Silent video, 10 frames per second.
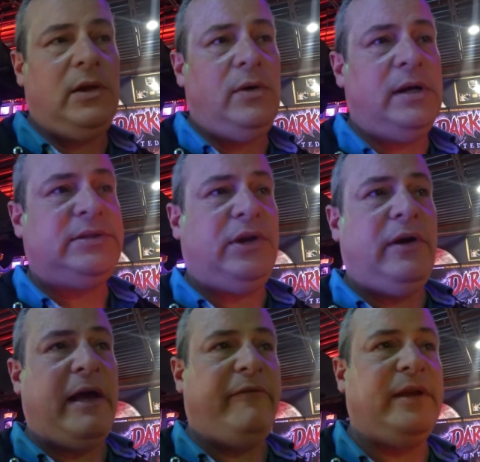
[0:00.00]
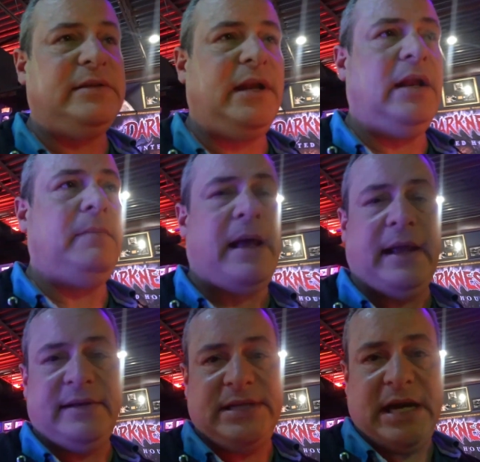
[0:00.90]
Louis, you have visited
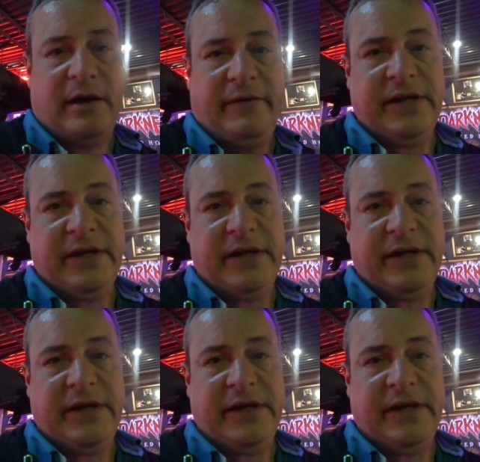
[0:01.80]
my Terror